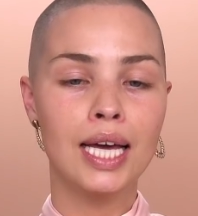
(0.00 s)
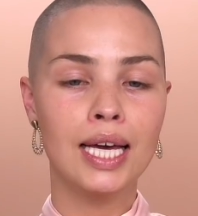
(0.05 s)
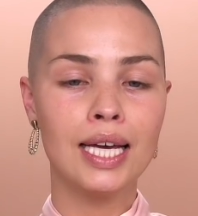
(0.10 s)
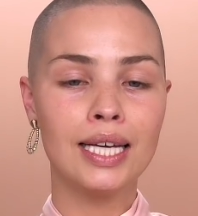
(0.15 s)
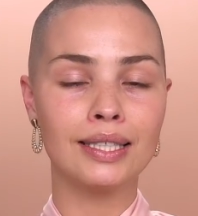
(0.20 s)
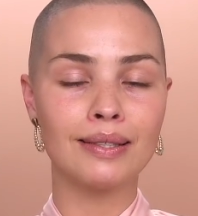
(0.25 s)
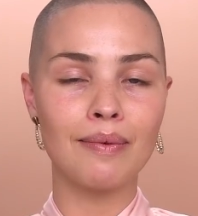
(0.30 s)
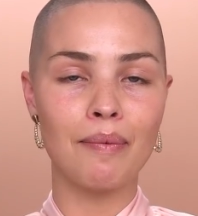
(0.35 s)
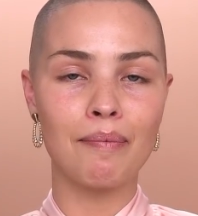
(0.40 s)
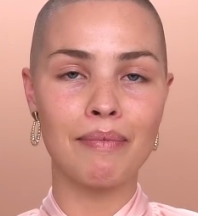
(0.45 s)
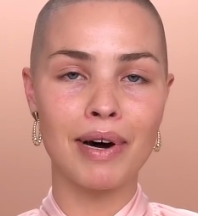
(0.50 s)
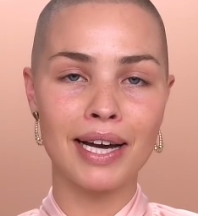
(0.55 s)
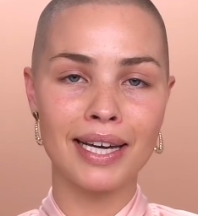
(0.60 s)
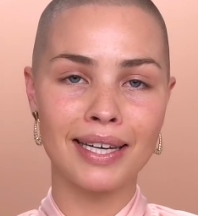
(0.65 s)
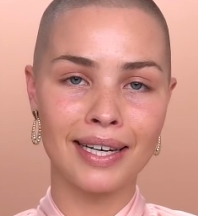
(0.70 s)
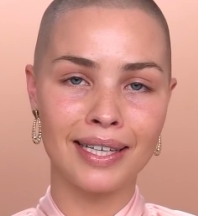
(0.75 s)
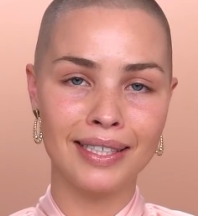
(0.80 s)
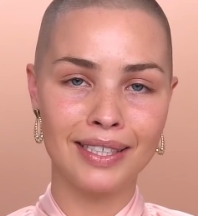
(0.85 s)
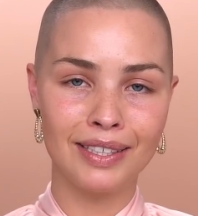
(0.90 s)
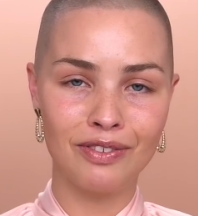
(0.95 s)
is my
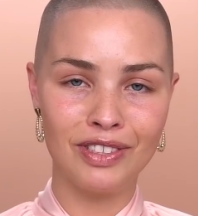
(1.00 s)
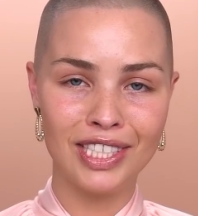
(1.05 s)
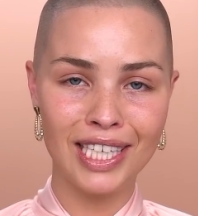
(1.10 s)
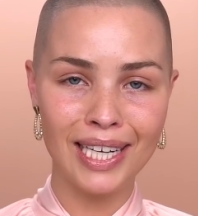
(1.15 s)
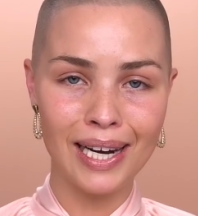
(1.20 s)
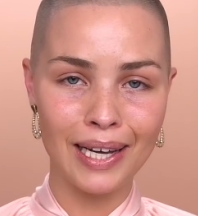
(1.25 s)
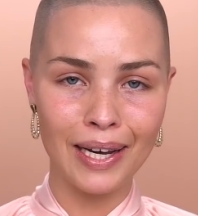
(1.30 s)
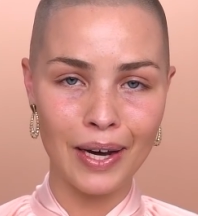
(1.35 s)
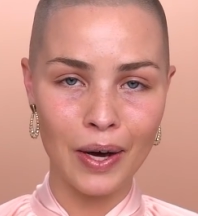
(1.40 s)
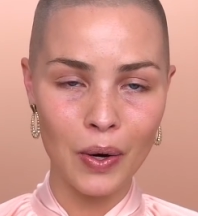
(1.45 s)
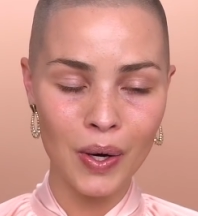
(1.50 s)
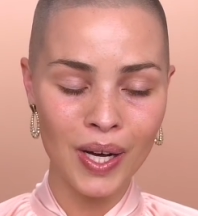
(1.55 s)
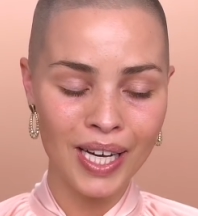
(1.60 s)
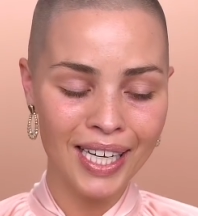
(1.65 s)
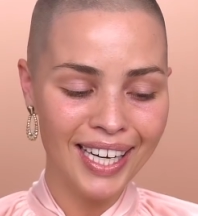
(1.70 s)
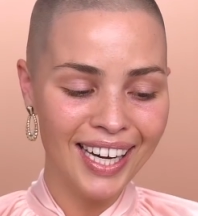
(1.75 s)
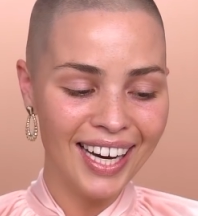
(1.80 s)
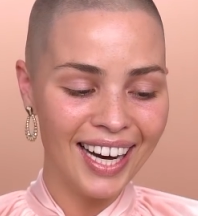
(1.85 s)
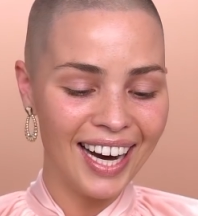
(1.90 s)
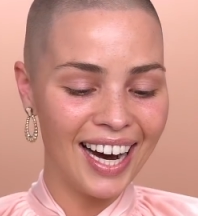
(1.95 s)
kind of dealio.
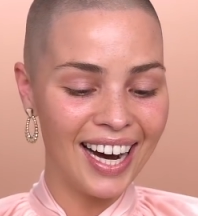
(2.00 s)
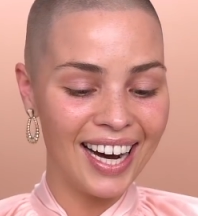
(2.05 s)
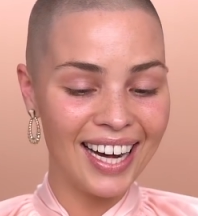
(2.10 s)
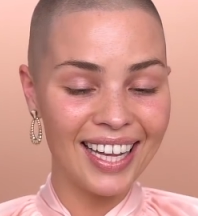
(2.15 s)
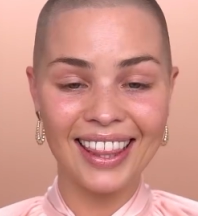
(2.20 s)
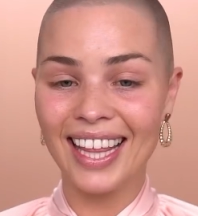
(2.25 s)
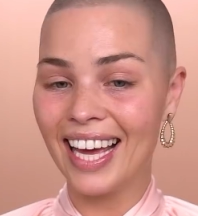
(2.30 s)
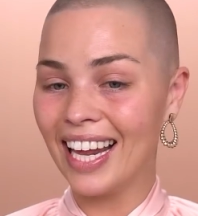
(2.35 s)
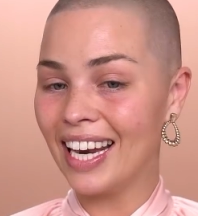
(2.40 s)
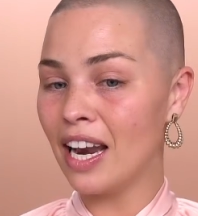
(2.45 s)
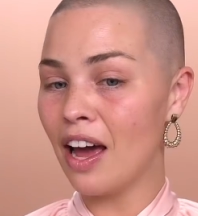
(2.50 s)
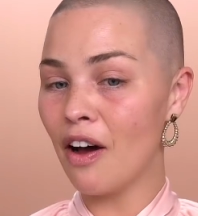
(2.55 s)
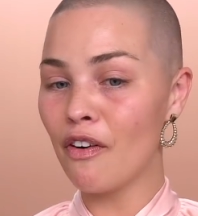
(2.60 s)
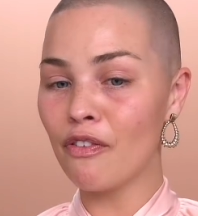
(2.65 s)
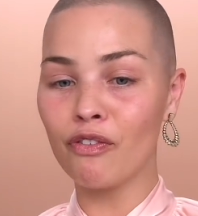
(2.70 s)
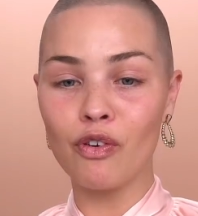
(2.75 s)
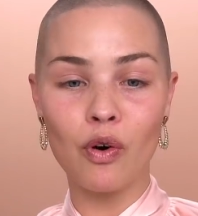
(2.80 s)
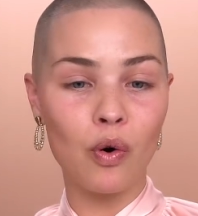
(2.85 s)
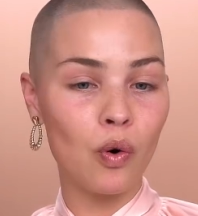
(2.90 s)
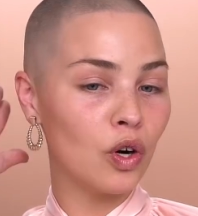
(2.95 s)
Then
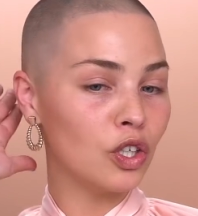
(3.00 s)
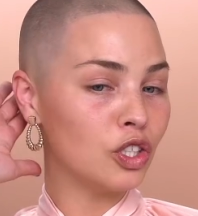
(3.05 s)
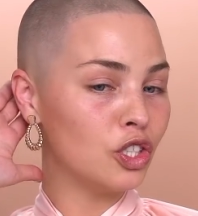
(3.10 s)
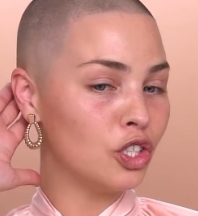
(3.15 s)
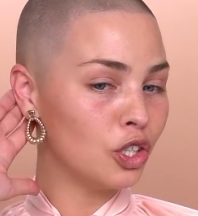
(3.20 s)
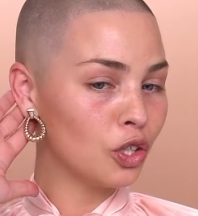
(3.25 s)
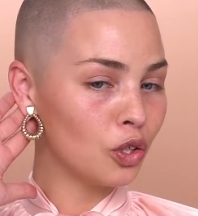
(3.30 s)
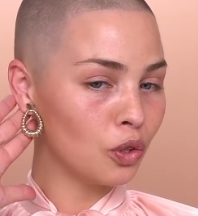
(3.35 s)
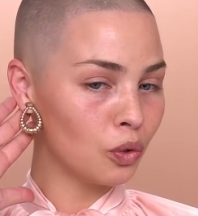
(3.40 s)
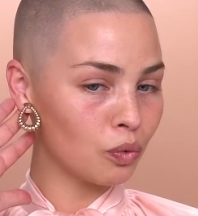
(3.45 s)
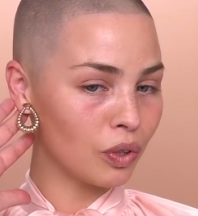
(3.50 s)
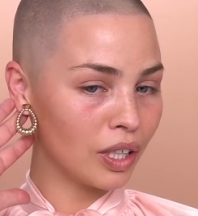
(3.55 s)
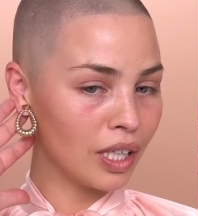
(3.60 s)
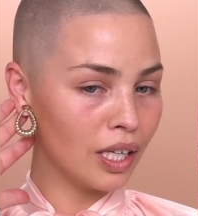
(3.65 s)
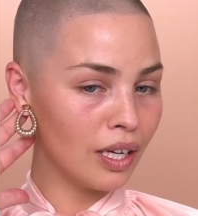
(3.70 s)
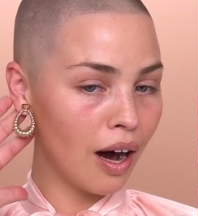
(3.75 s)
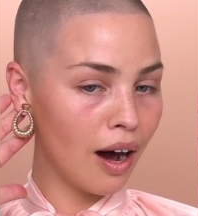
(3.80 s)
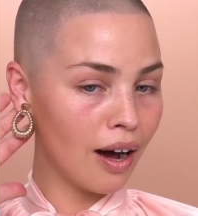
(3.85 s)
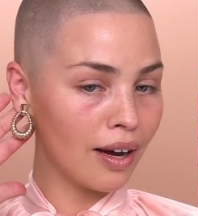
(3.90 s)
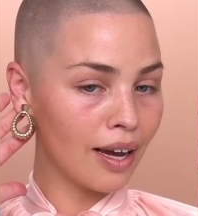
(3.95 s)
for
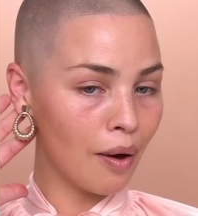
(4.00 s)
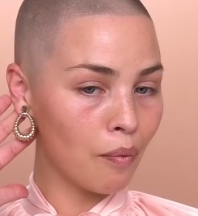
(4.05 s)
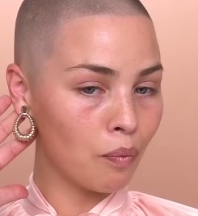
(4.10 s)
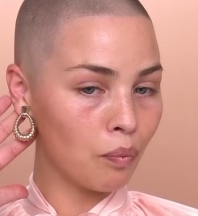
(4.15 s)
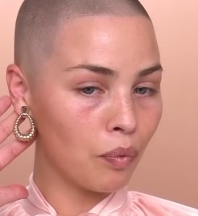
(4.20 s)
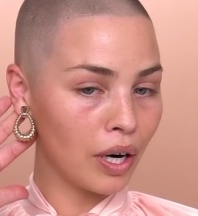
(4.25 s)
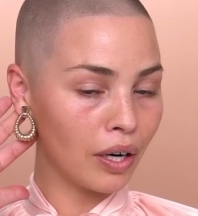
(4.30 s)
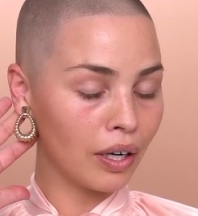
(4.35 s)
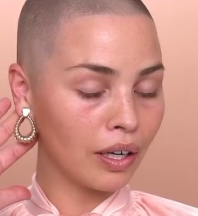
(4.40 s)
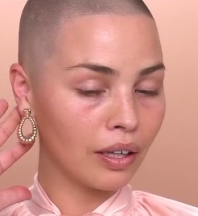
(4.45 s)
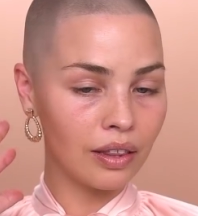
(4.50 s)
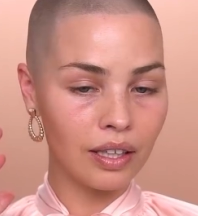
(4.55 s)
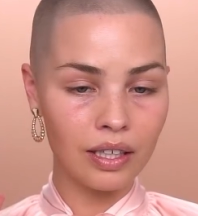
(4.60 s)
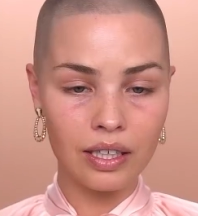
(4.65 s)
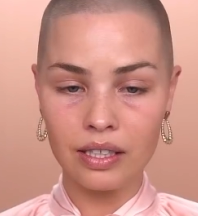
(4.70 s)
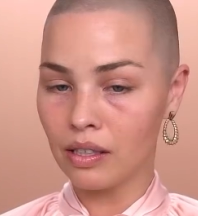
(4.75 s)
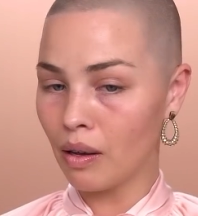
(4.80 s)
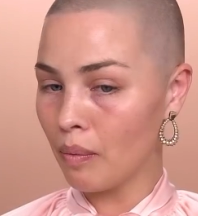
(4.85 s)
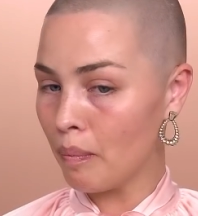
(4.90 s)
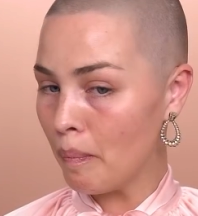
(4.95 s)
jewelry, I am wearing
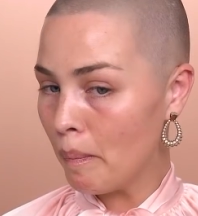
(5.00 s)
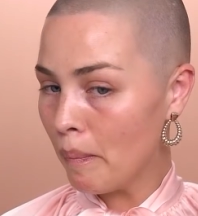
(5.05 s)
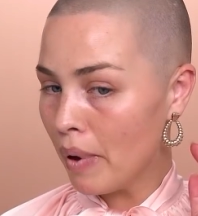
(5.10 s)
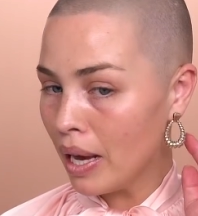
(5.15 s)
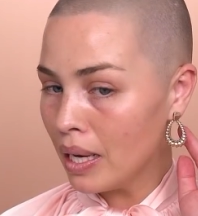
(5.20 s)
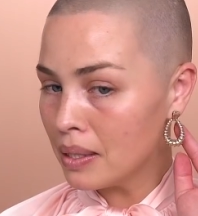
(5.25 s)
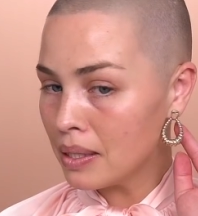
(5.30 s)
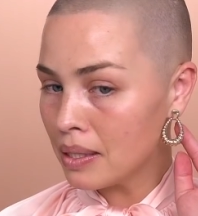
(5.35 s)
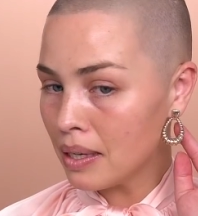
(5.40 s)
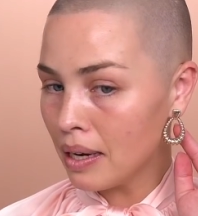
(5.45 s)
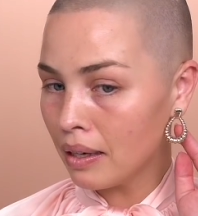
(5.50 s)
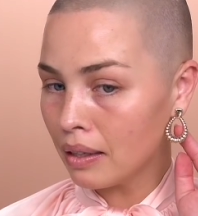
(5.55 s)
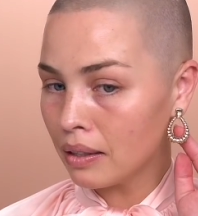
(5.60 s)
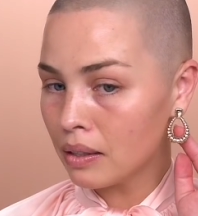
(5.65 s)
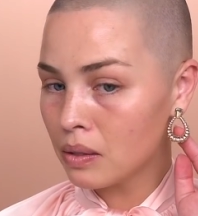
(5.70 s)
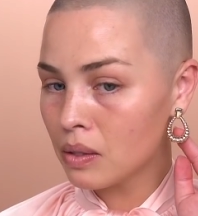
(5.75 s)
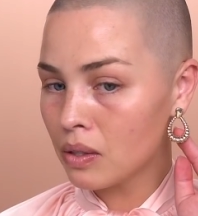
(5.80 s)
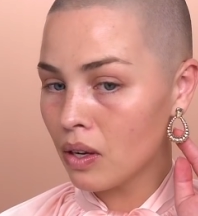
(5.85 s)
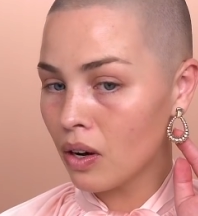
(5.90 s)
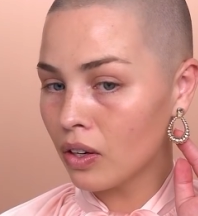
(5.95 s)
these amazing
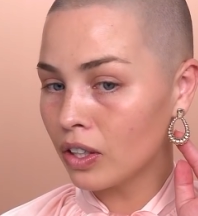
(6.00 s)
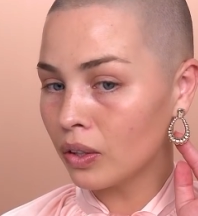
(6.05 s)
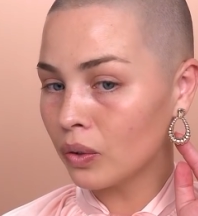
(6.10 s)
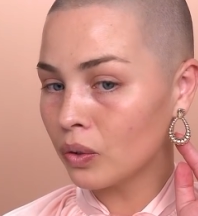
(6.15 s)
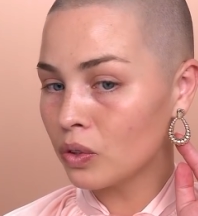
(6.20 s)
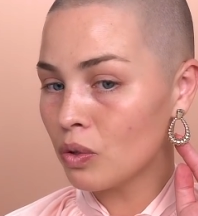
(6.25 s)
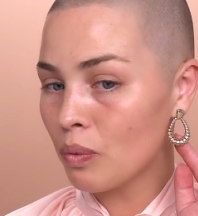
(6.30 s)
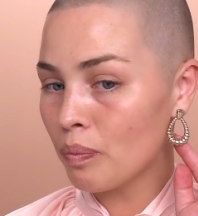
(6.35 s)
styles